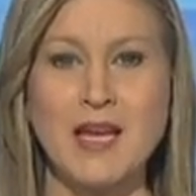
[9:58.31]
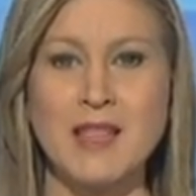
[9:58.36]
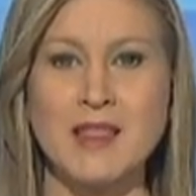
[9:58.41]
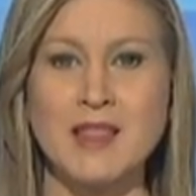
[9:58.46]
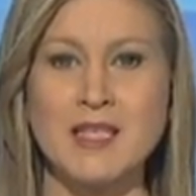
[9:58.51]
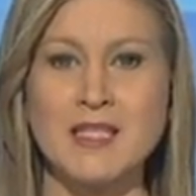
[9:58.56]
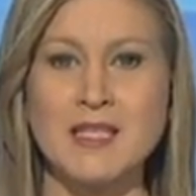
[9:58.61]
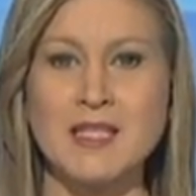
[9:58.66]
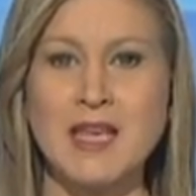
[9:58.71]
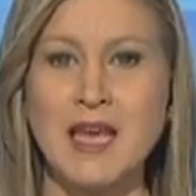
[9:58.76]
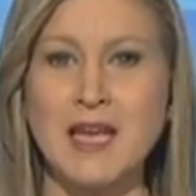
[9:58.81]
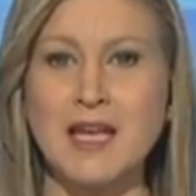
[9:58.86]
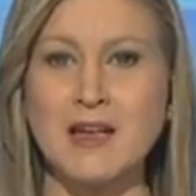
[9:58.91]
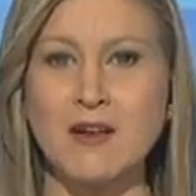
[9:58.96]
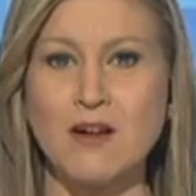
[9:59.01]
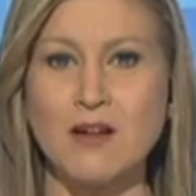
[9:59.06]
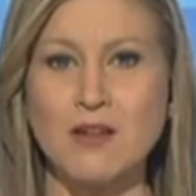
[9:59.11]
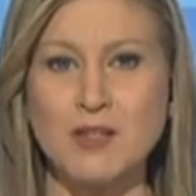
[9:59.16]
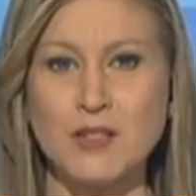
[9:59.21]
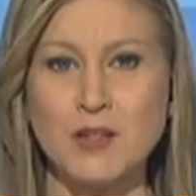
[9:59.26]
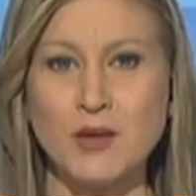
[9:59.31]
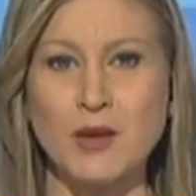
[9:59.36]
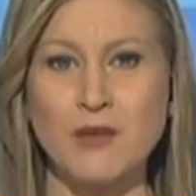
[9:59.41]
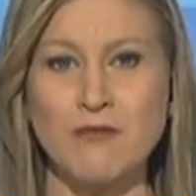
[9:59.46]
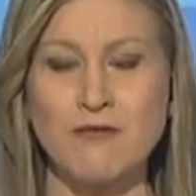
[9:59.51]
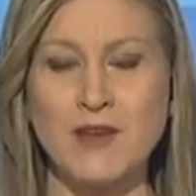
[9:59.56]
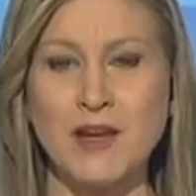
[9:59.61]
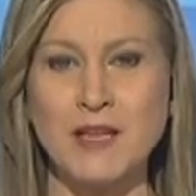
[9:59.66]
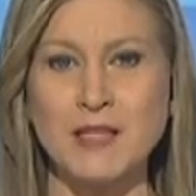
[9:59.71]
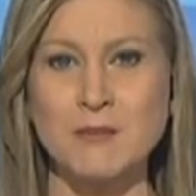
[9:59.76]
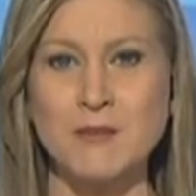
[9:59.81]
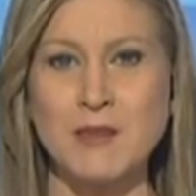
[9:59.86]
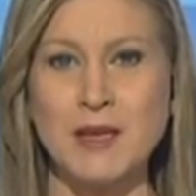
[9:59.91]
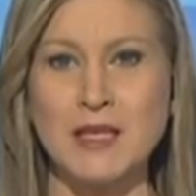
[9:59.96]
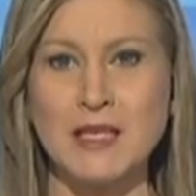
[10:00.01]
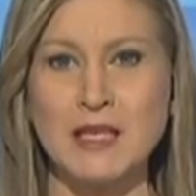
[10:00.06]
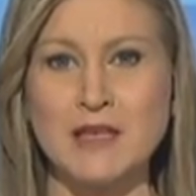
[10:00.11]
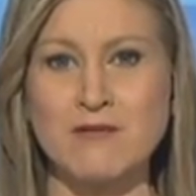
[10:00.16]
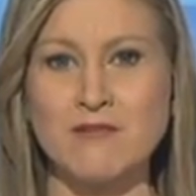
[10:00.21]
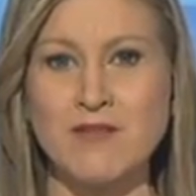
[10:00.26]
This can also affect
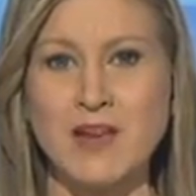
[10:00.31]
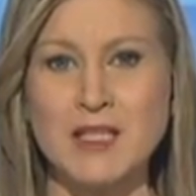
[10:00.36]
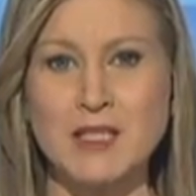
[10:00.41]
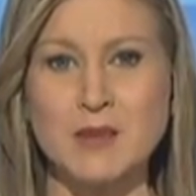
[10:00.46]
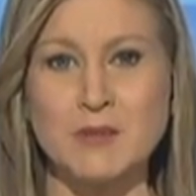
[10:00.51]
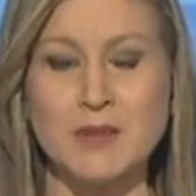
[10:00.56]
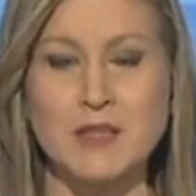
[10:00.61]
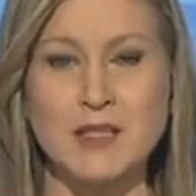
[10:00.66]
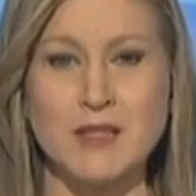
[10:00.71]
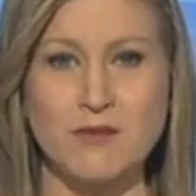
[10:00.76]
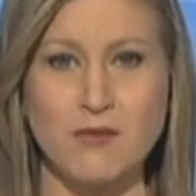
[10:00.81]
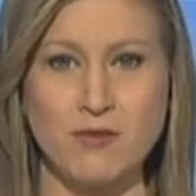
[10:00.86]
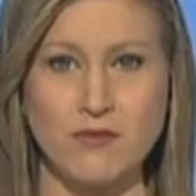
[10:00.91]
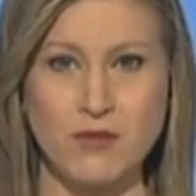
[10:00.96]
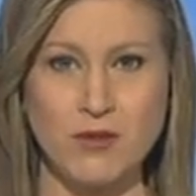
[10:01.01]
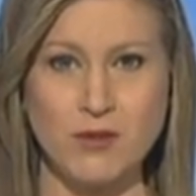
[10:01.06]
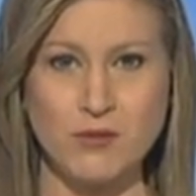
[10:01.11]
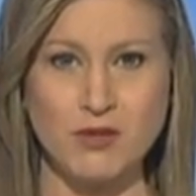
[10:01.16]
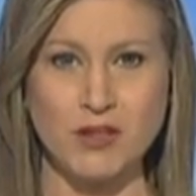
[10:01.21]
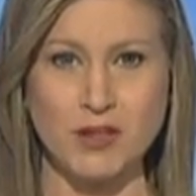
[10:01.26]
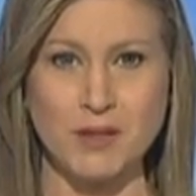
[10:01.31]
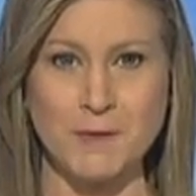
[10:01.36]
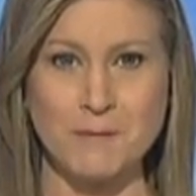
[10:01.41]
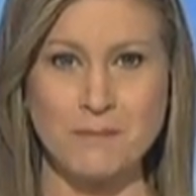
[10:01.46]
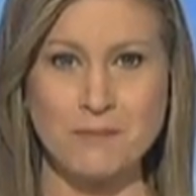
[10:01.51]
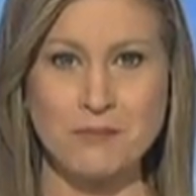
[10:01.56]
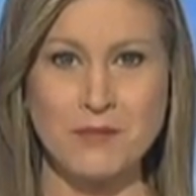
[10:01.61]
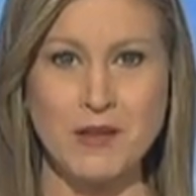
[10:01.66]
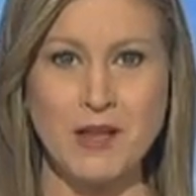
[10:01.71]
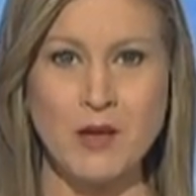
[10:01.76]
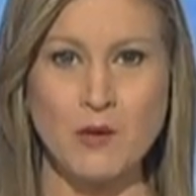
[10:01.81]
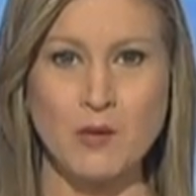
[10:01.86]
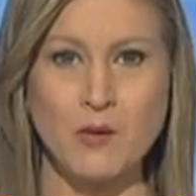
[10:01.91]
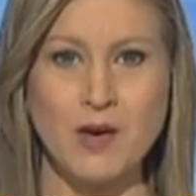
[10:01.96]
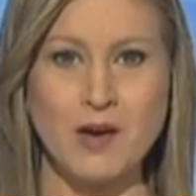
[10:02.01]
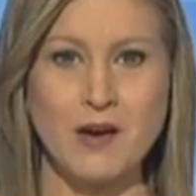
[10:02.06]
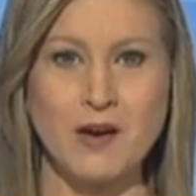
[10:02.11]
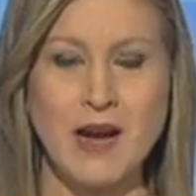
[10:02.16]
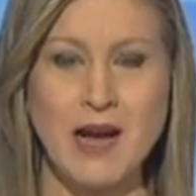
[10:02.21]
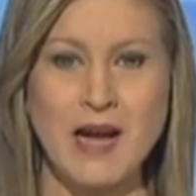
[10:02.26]
many investments of the future. We
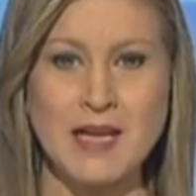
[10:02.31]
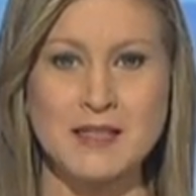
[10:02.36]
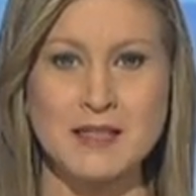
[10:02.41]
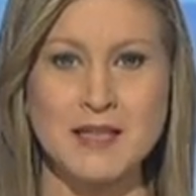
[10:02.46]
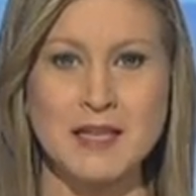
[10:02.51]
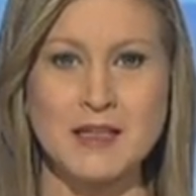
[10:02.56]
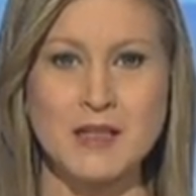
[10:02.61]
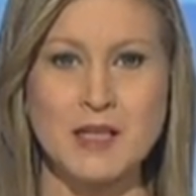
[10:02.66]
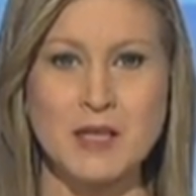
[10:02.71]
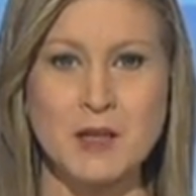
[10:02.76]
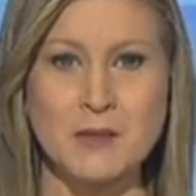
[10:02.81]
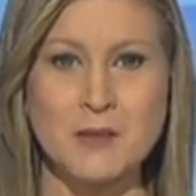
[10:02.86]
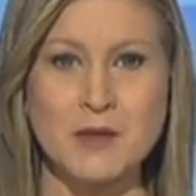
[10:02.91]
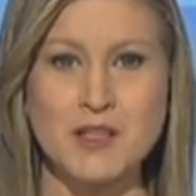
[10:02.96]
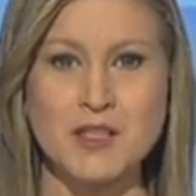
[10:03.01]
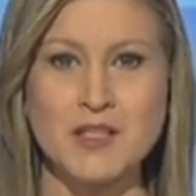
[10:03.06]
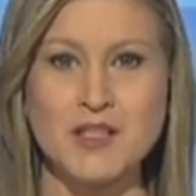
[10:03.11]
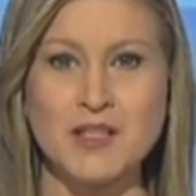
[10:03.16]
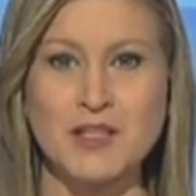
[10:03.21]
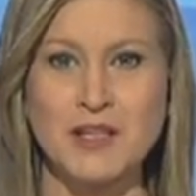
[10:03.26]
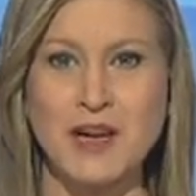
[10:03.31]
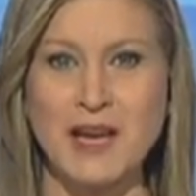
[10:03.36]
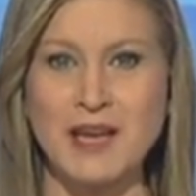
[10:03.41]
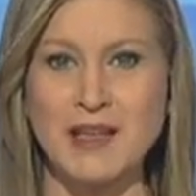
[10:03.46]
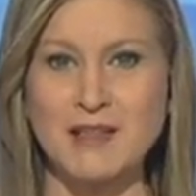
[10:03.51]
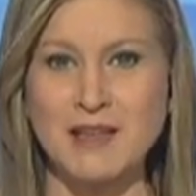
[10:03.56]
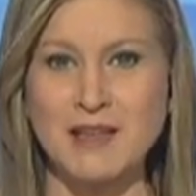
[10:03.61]
are asking the Commissioner and the